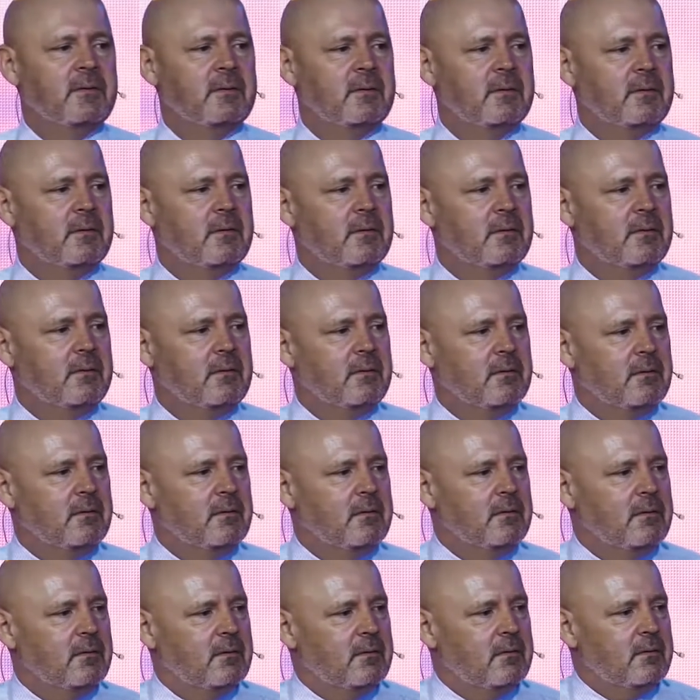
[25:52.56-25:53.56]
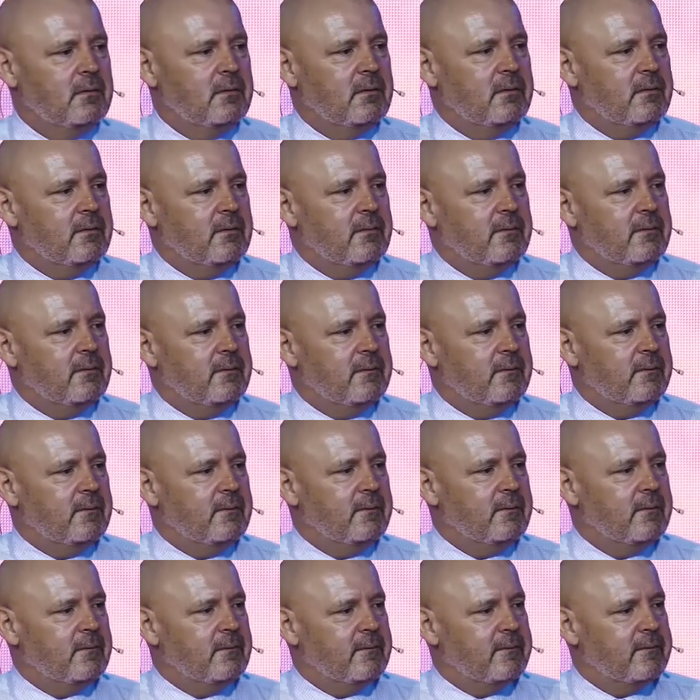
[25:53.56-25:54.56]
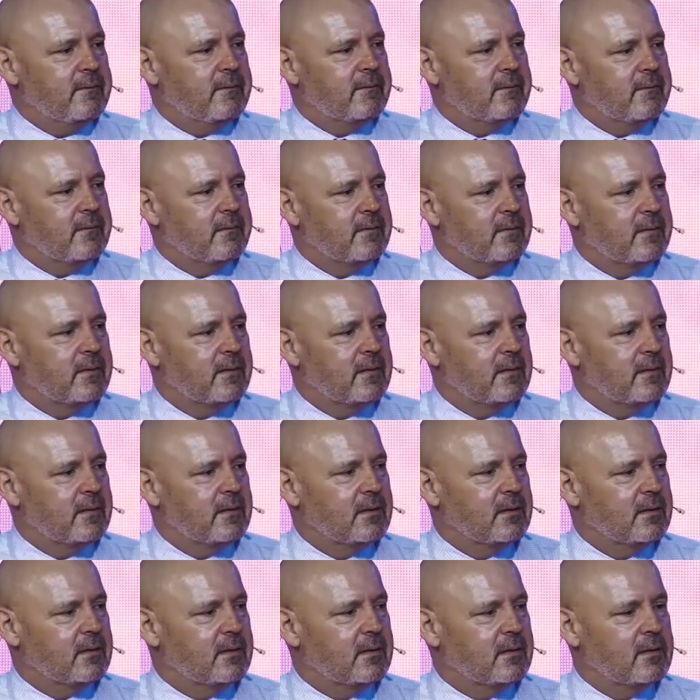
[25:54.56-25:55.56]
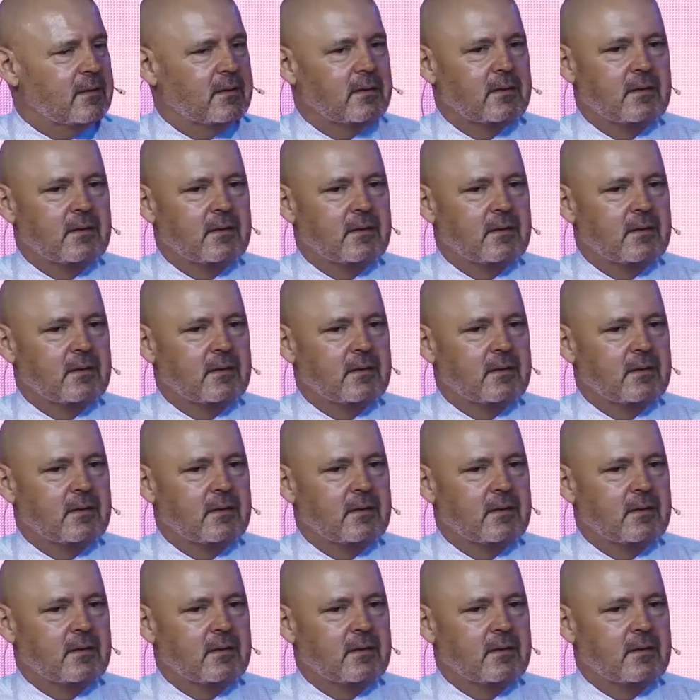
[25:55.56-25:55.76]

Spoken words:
Nothing is said.